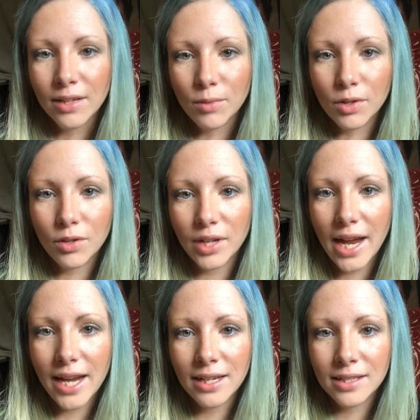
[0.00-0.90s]
will
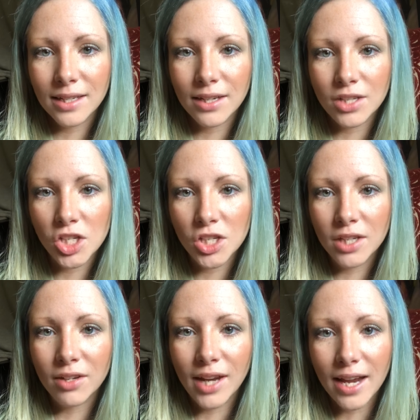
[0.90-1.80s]
create a
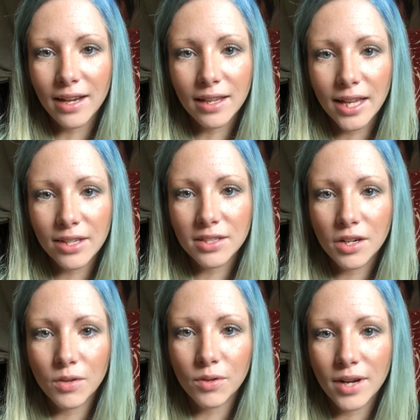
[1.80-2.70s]
shield and cleanse
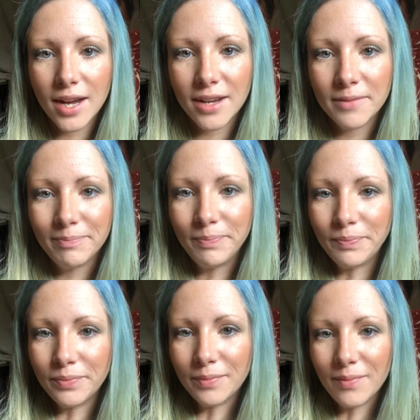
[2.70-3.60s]
our aura.
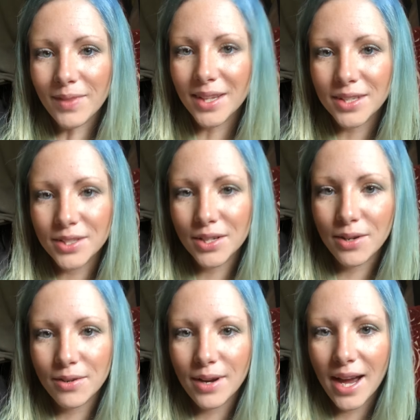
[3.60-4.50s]

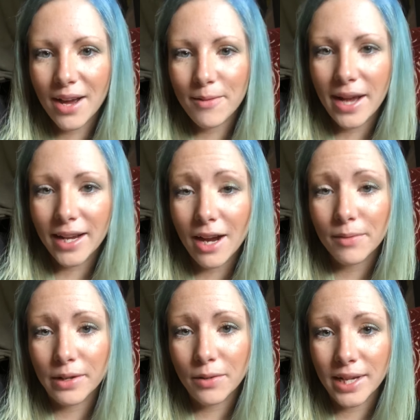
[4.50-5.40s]
So I got
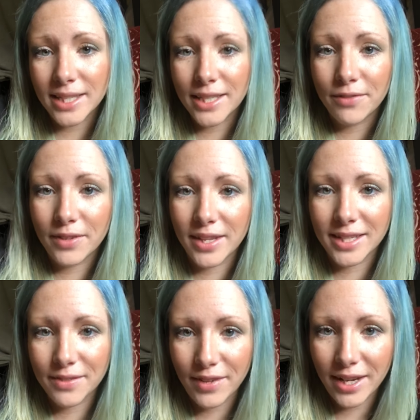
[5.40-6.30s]
requested for
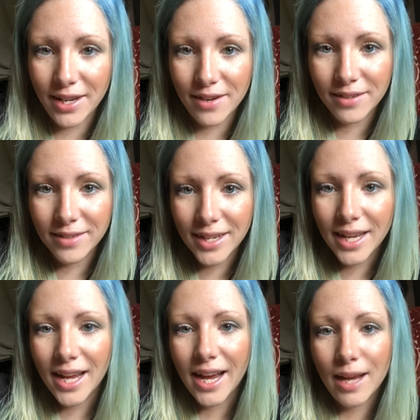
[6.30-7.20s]
this video.
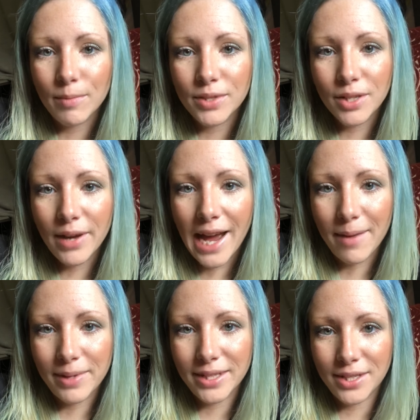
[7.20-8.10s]
I'm so
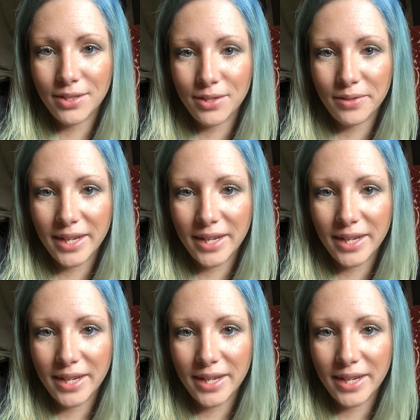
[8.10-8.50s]
happy to do